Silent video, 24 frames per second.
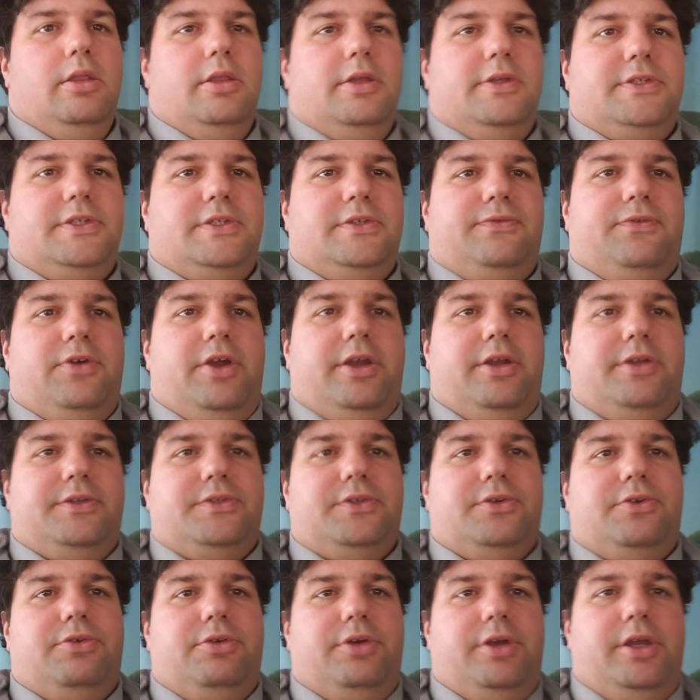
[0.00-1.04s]
This is Frank
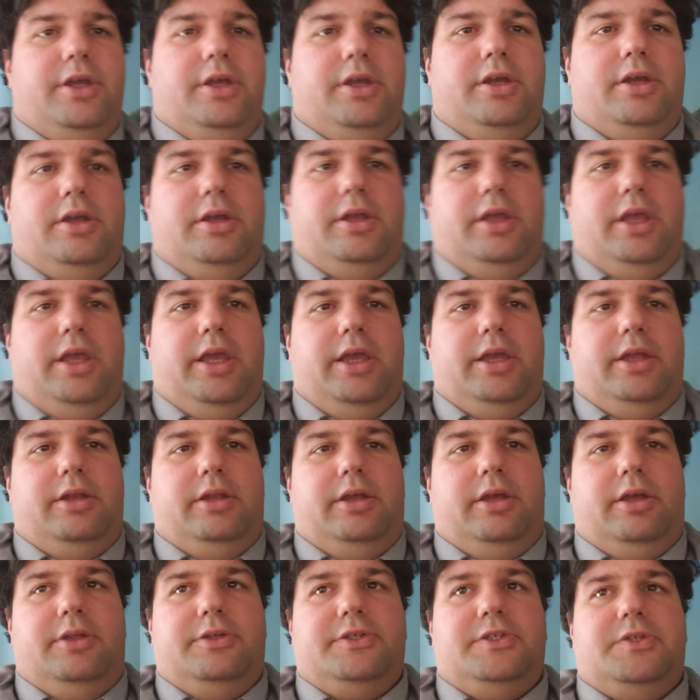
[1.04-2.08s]
Cuzzocrea,
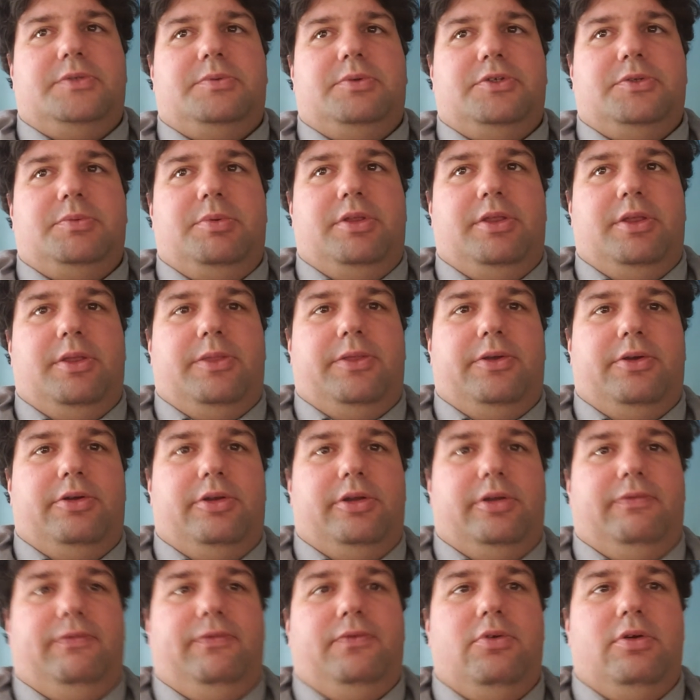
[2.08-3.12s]
and uh, this is supposed to be the
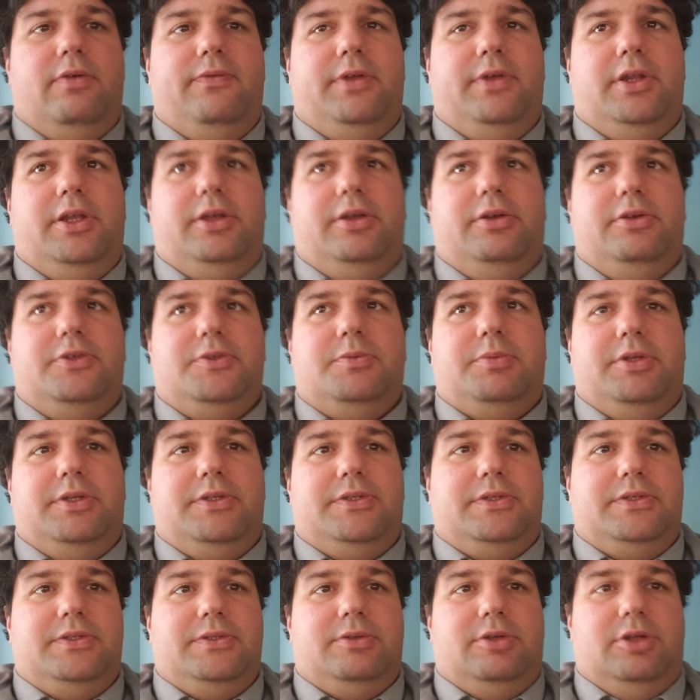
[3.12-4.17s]
third of four videos, but
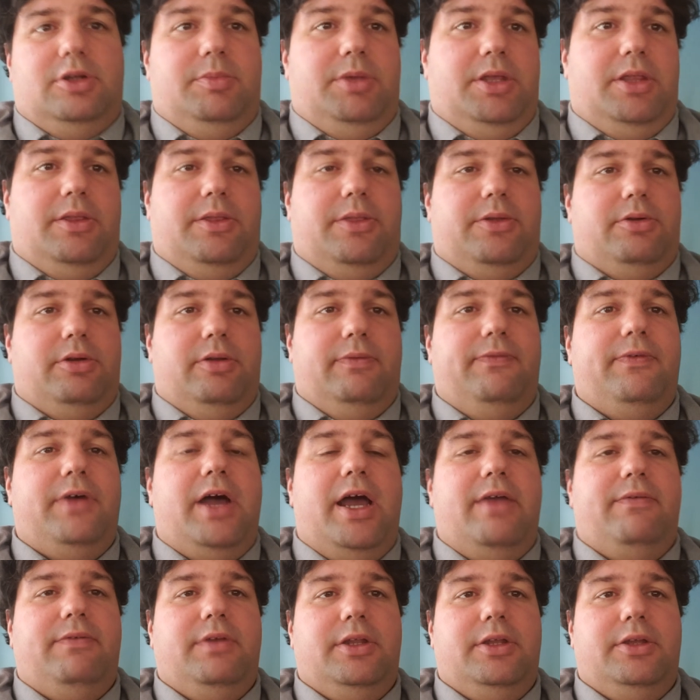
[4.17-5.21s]
this is going to be the third of
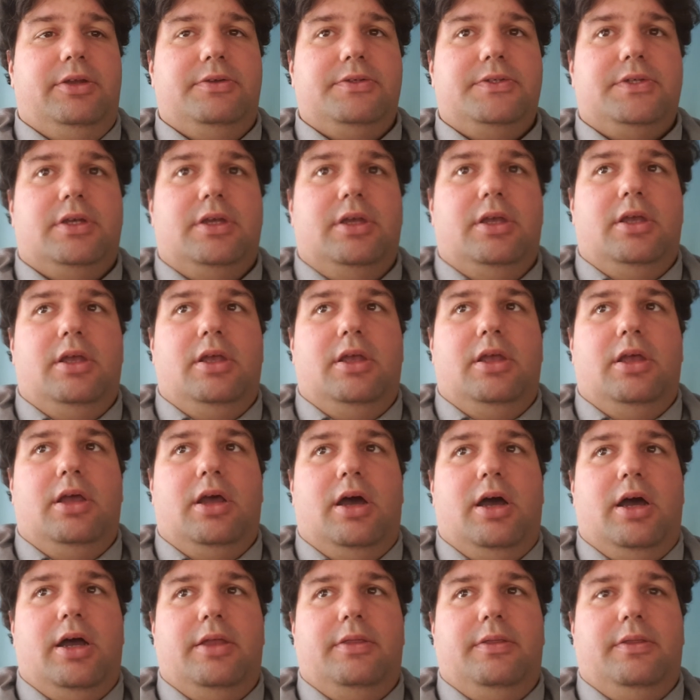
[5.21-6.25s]
five videos
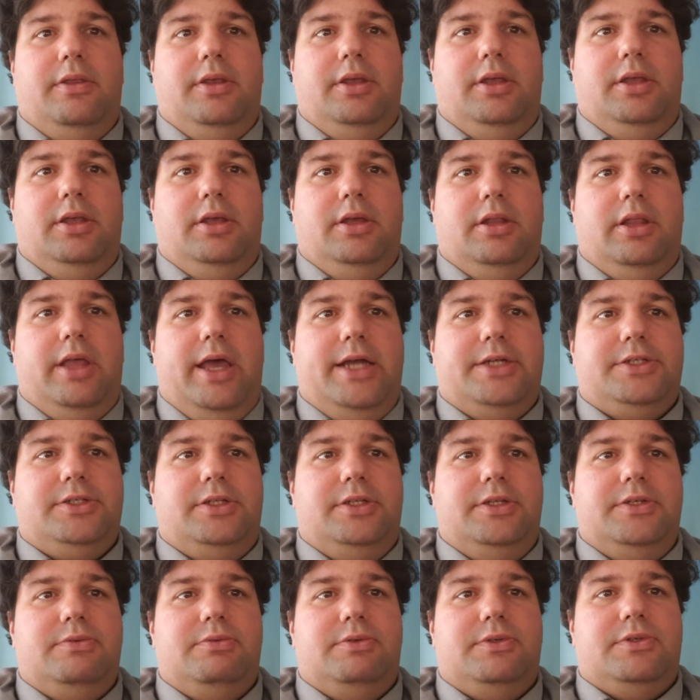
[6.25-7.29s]
on the
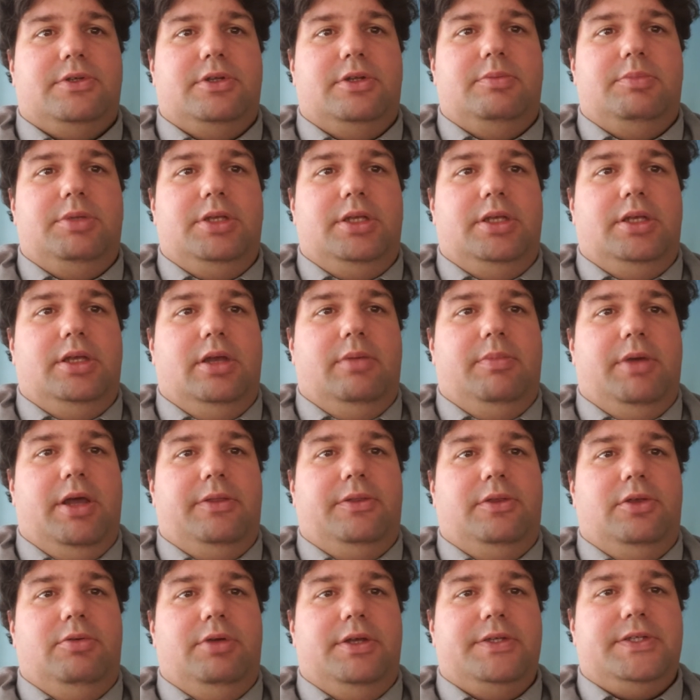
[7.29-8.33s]
election. This one's going to be
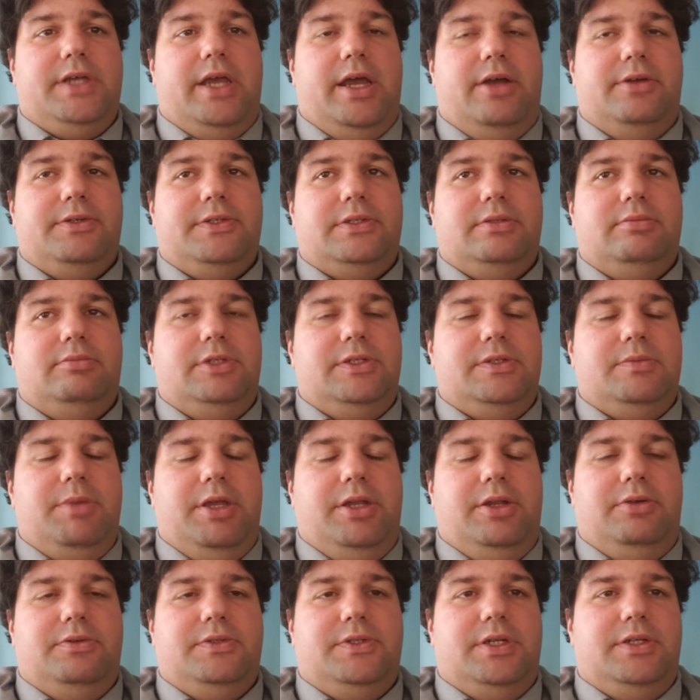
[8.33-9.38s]
about the U.S. House. Just
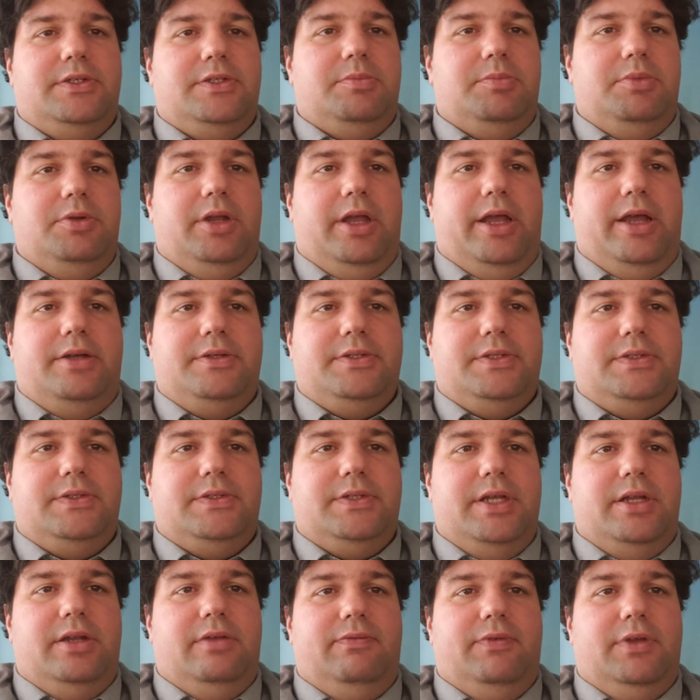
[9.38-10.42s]
made no sense to put a House and
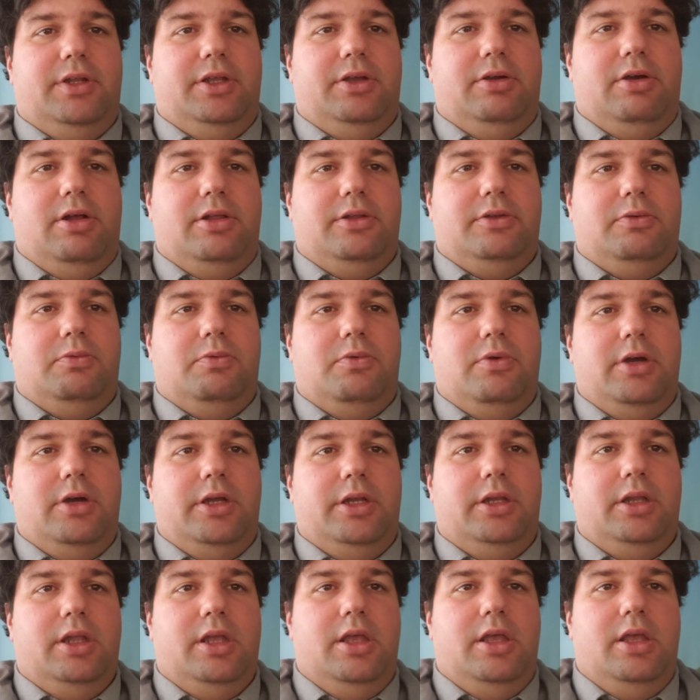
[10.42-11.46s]
Senate video all in
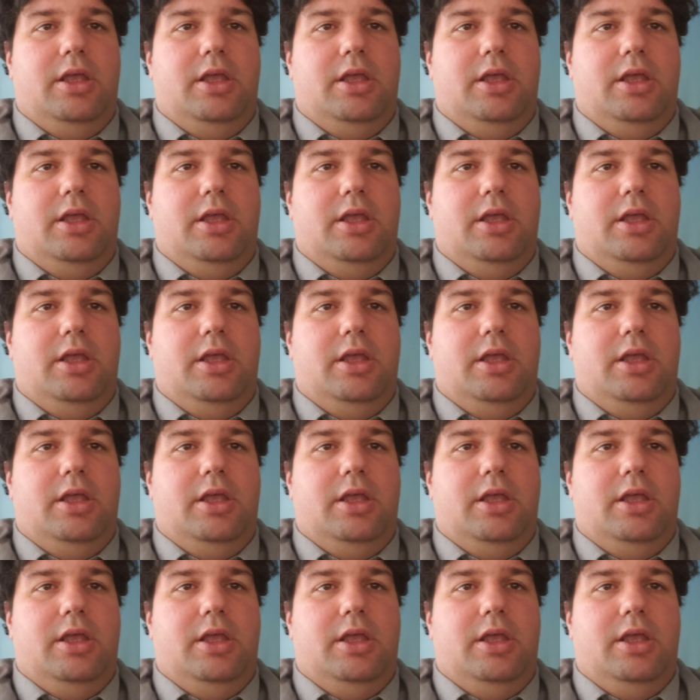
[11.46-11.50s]
one.